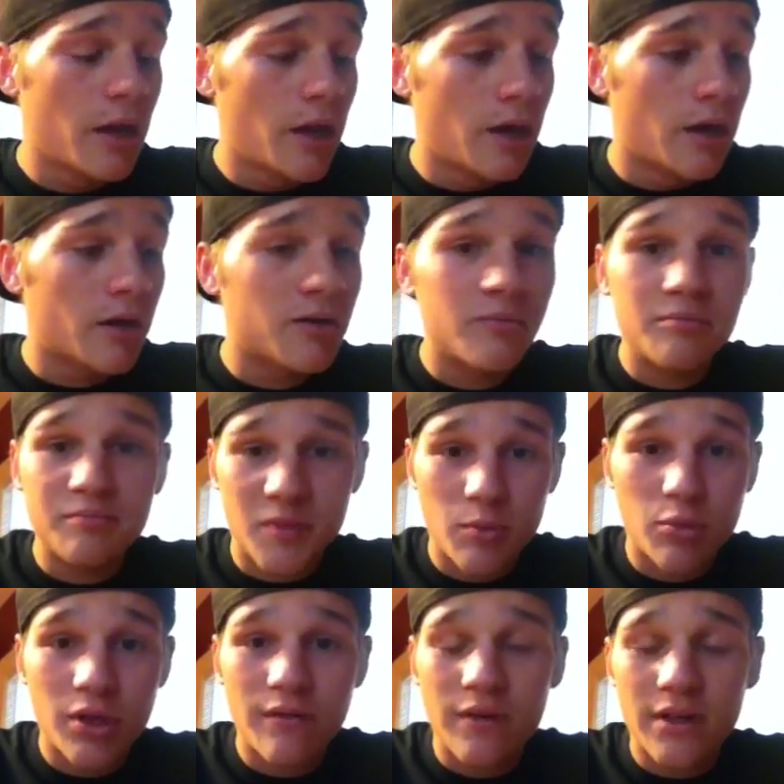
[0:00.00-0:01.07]
I
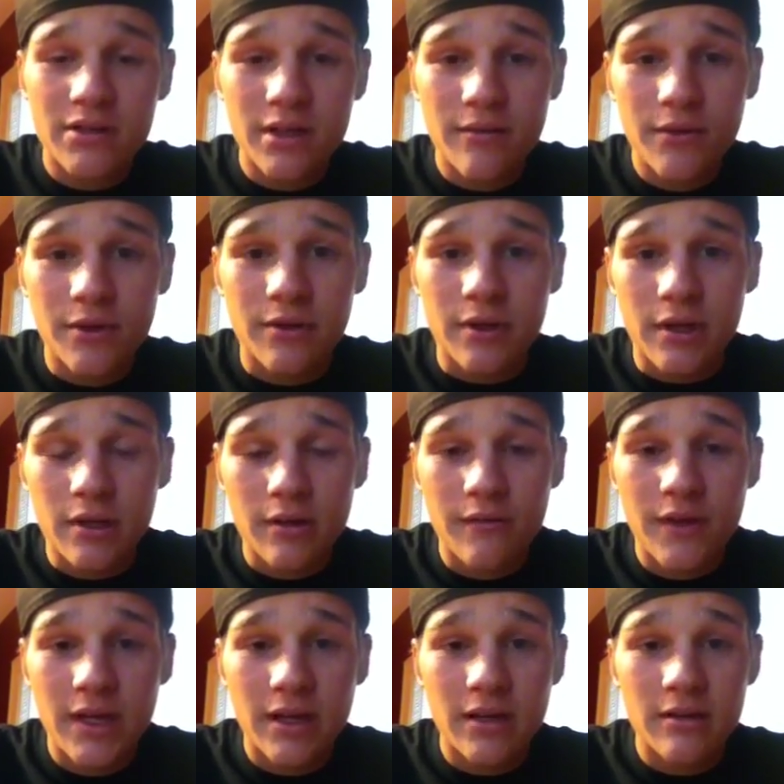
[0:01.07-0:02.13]
believe that's everything. If
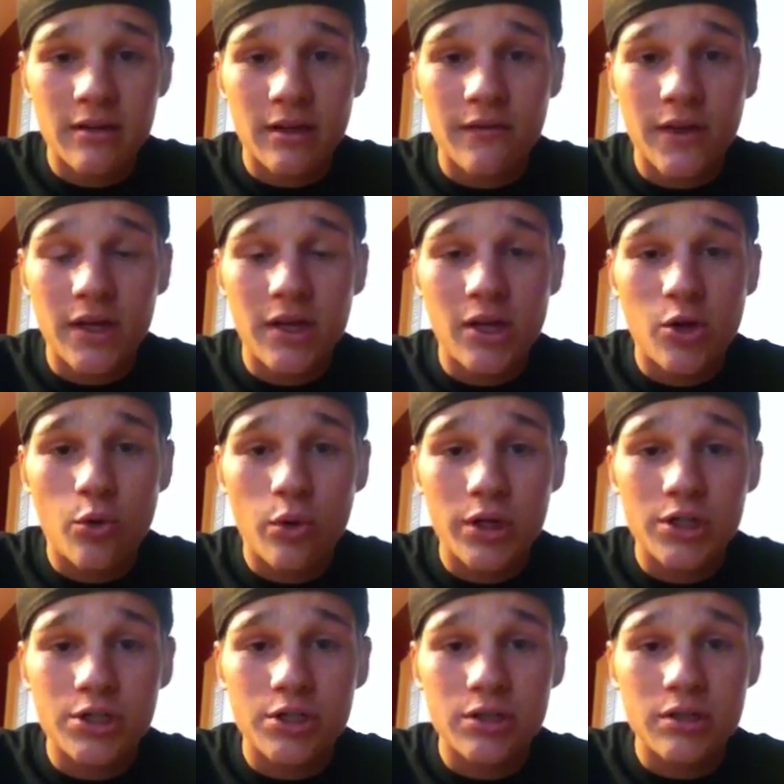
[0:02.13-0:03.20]
you guys have any
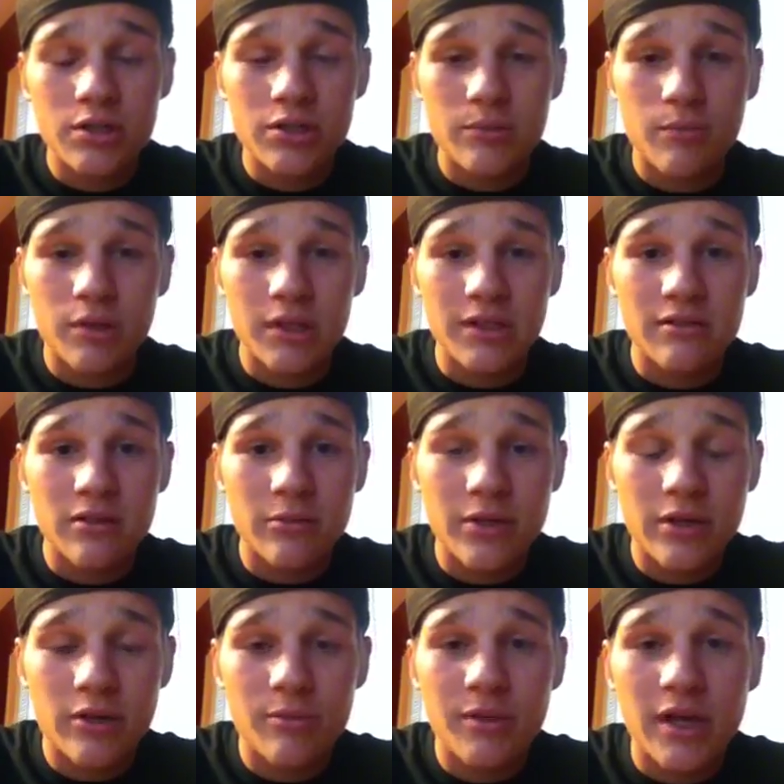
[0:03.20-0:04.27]
questions, please let me
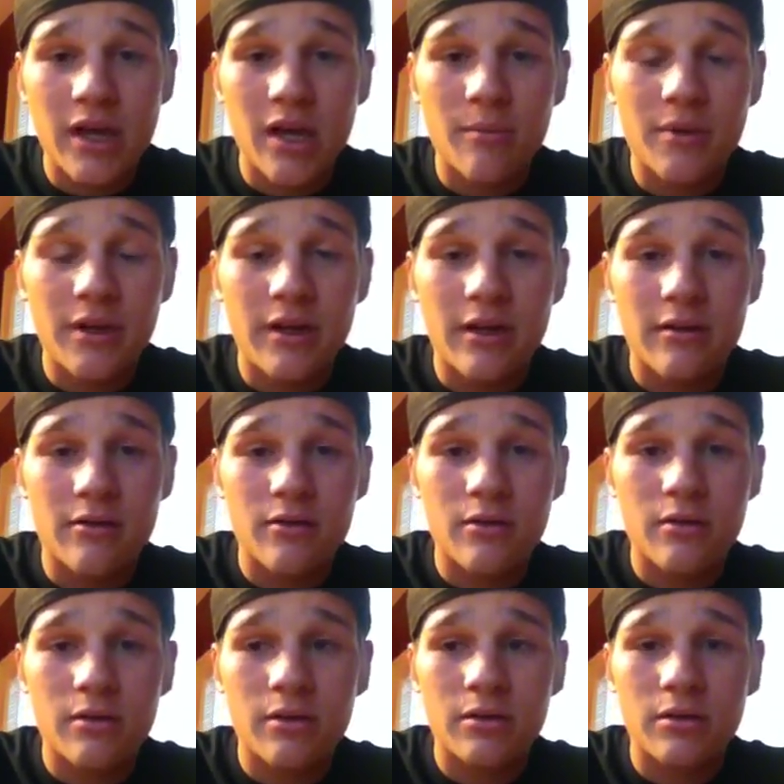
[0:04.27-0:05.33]
know. I'd be happy to
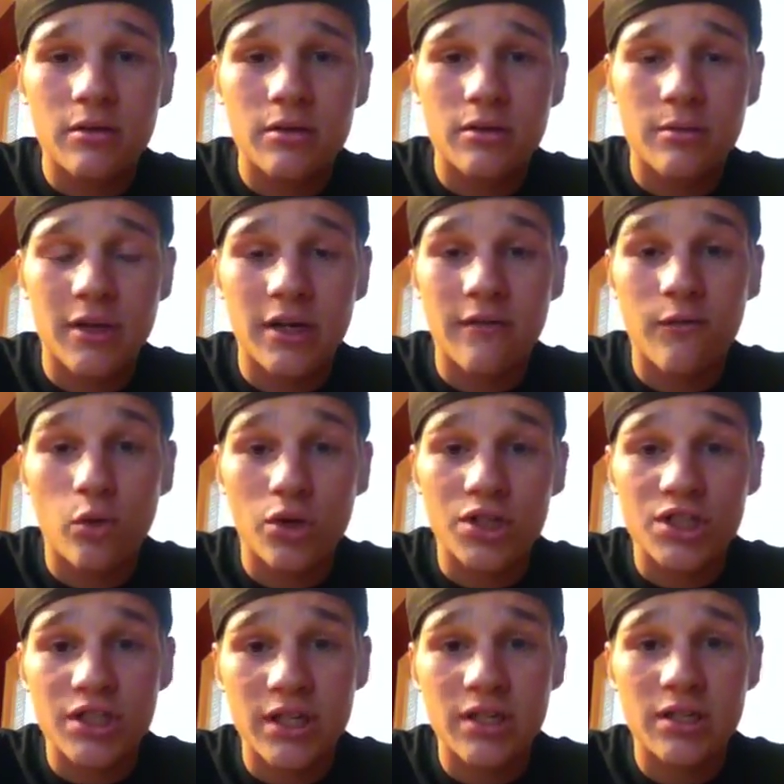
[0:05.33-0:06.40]
answer to my full
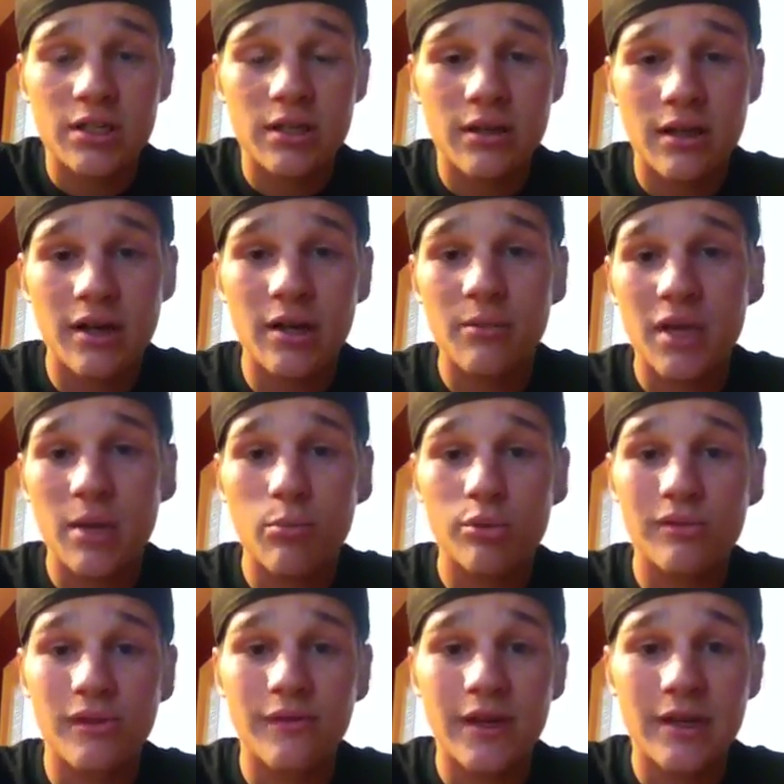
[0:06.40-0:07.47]
extent that I'm
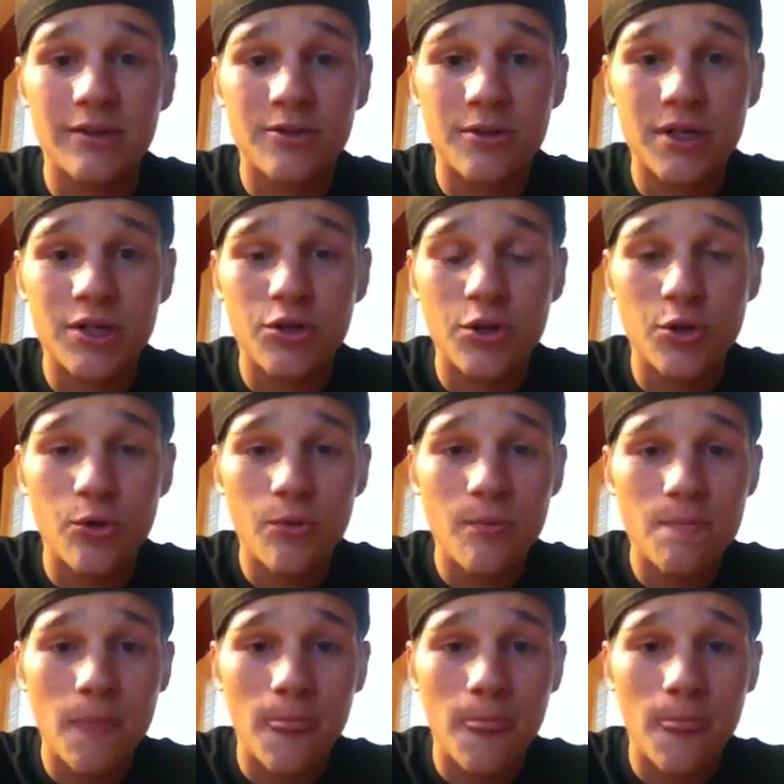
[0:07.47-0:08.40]
capable of answering to.